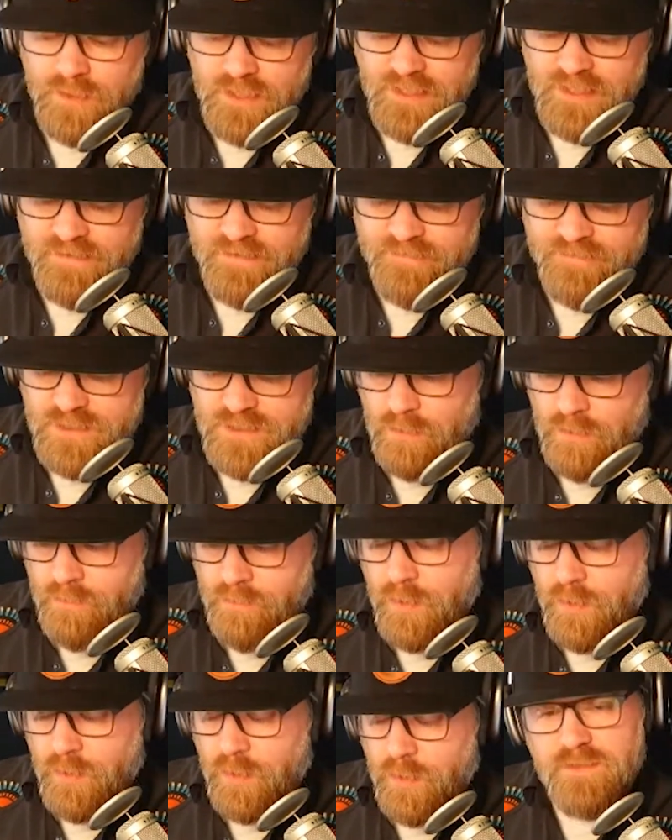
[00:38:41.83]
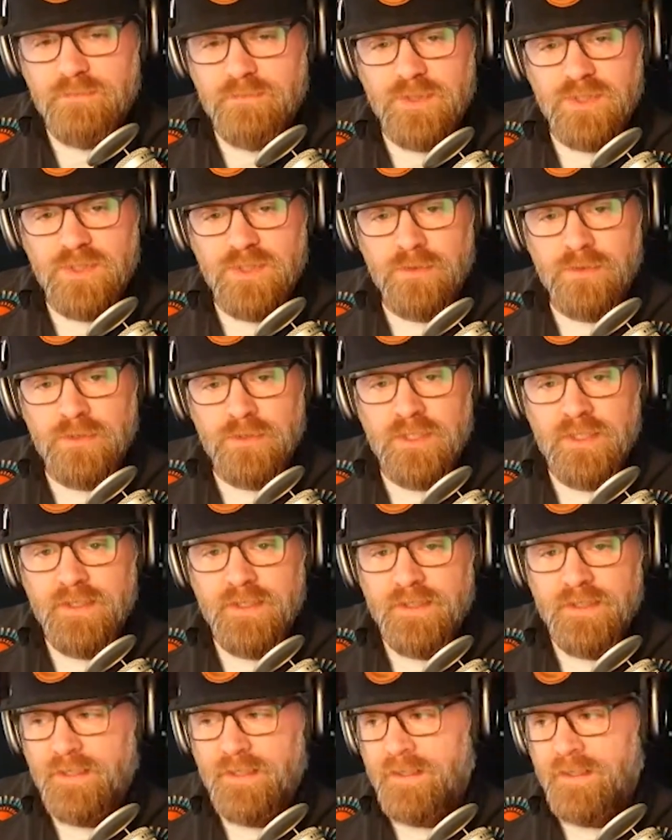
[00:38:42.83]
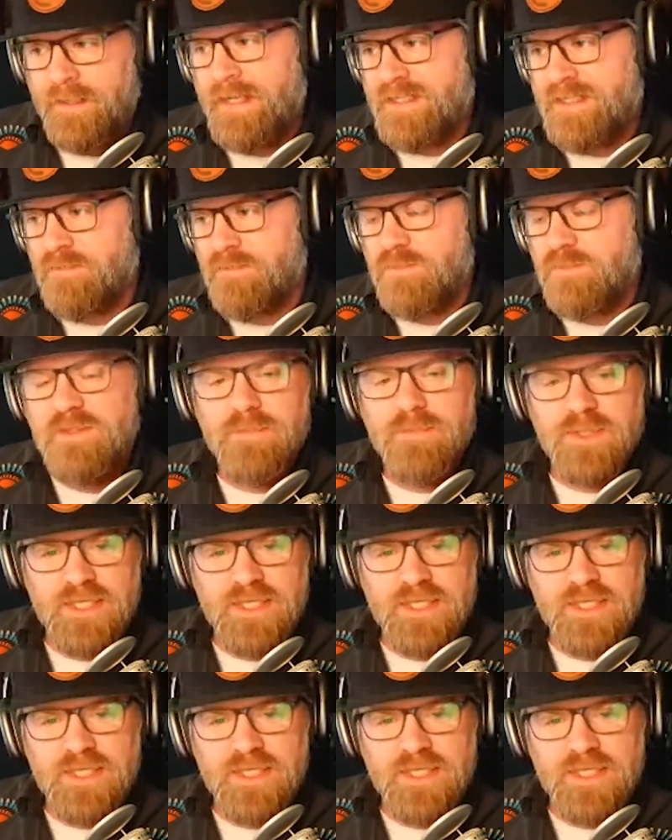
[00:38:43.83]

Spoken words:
and why we believe it's so important to build